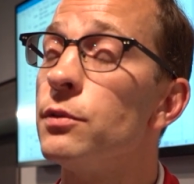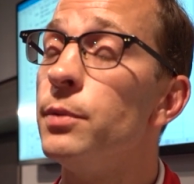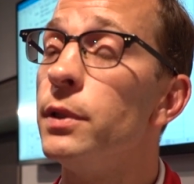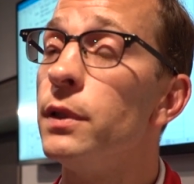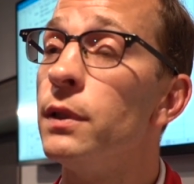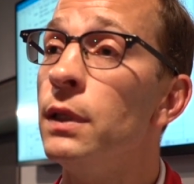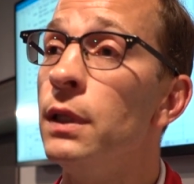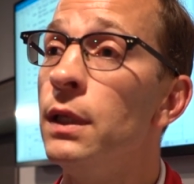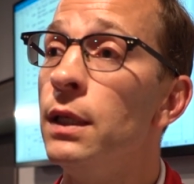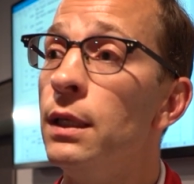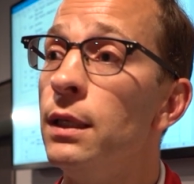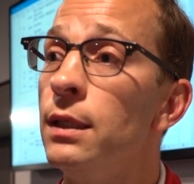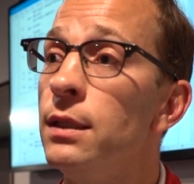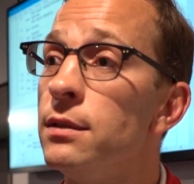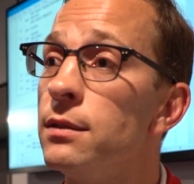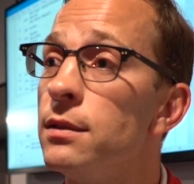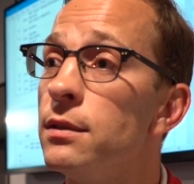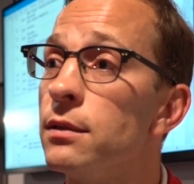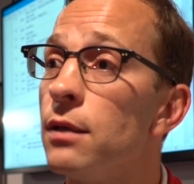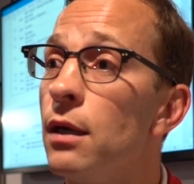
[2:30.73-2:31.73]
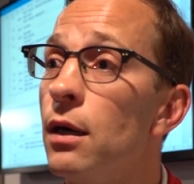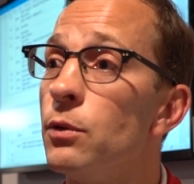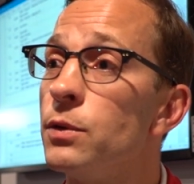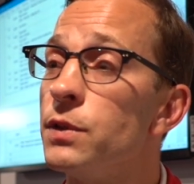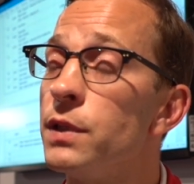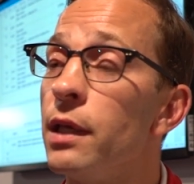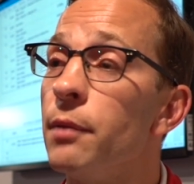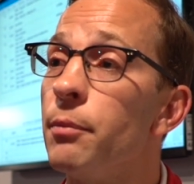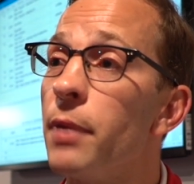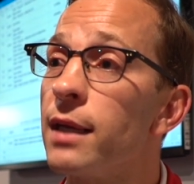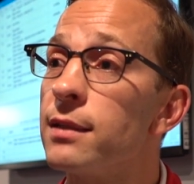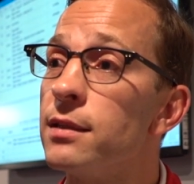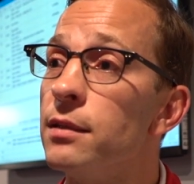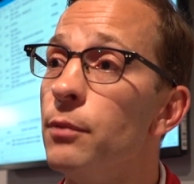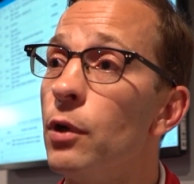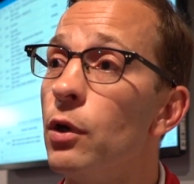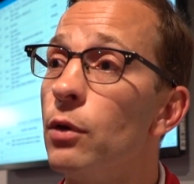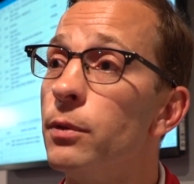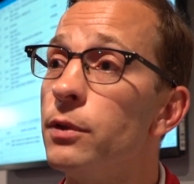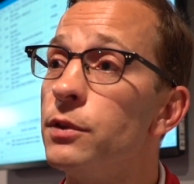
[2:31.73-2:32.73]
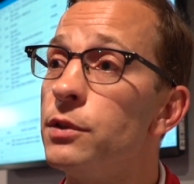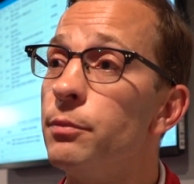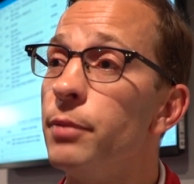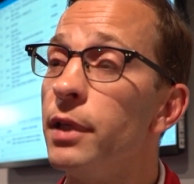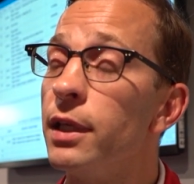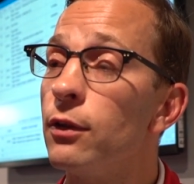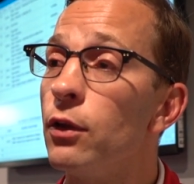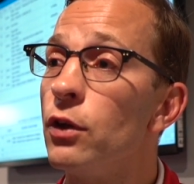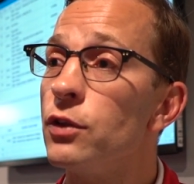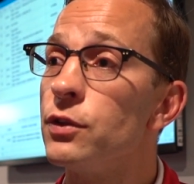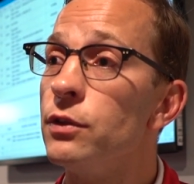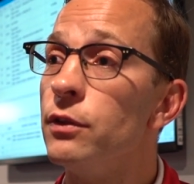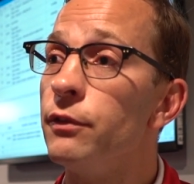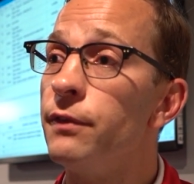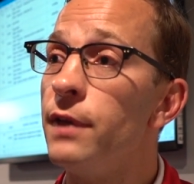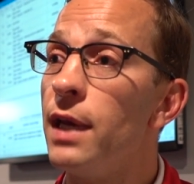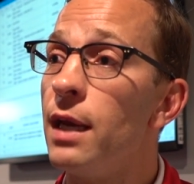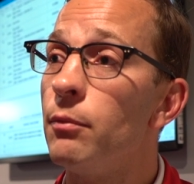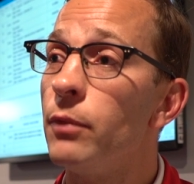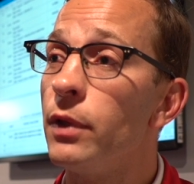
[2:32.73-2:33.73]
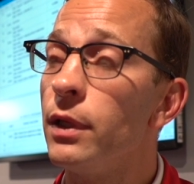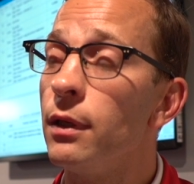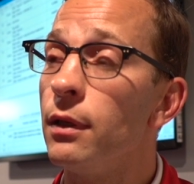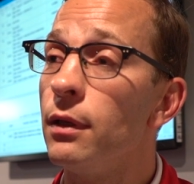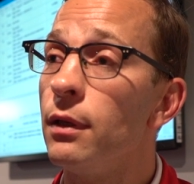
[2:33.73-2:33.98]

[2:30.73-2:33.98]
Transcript: but his desire was to get back to Melbourne to be closer to family,